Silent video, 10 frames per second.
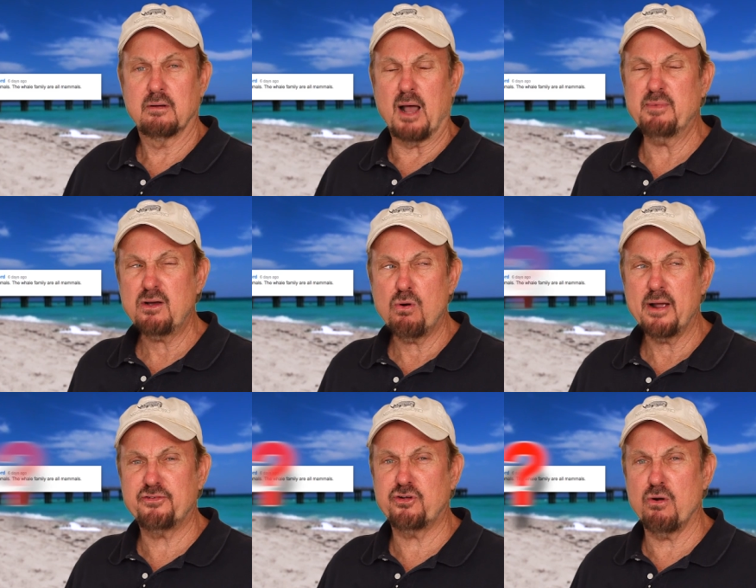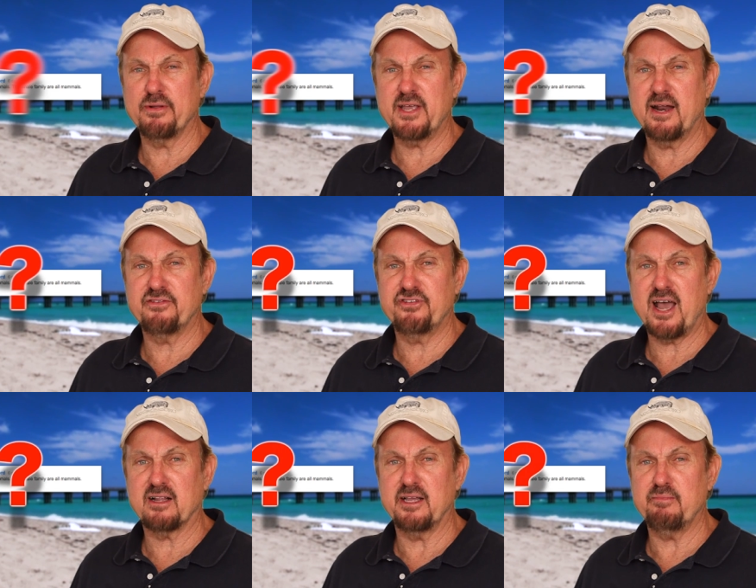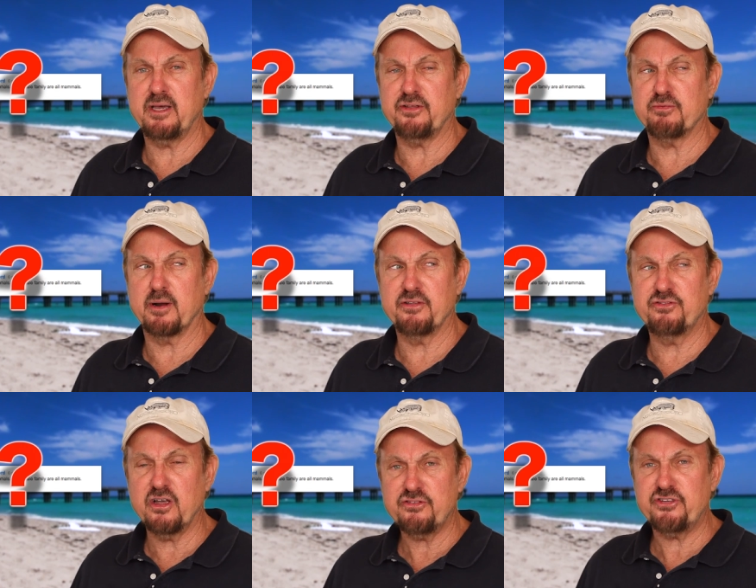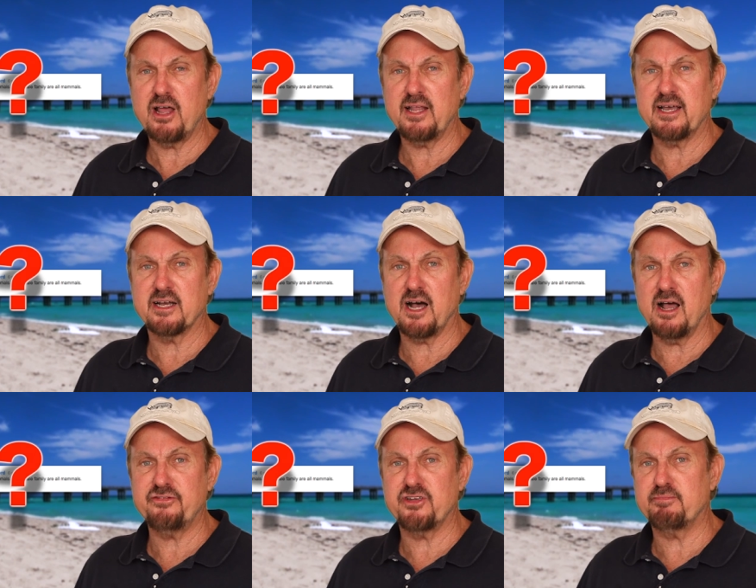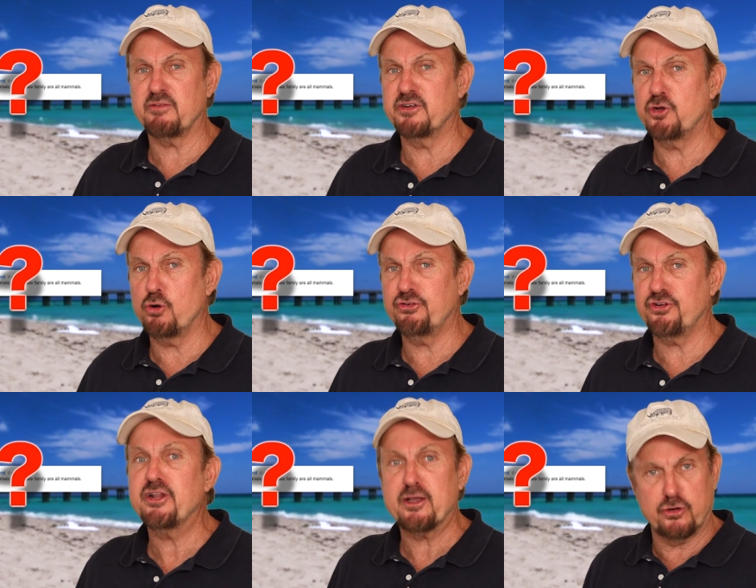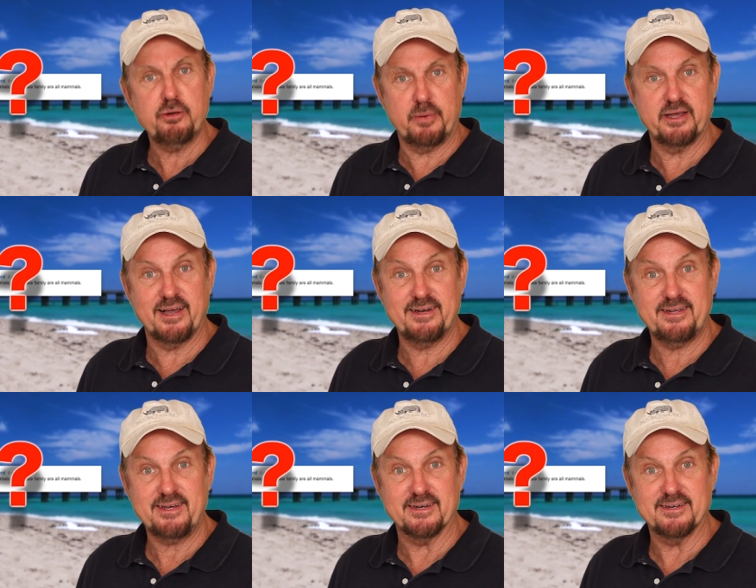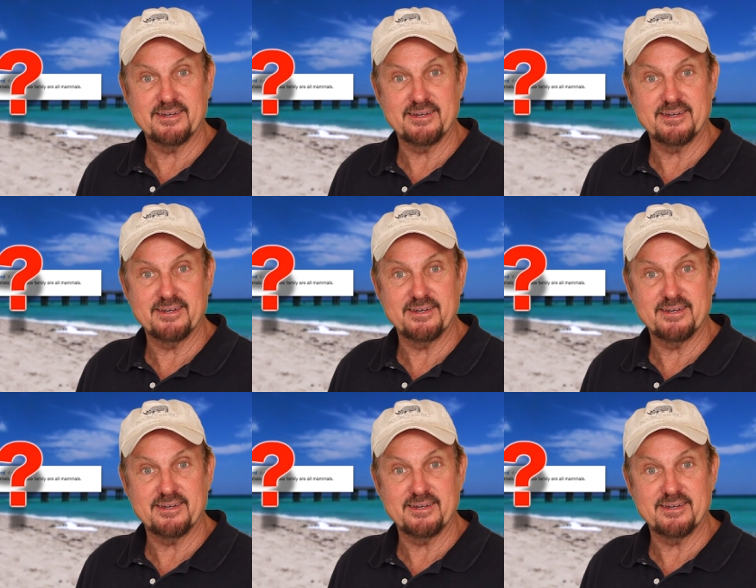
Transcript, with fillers: I'm not quite sure what that exactly means, but it does sound like a concept of a notion that could be an idea.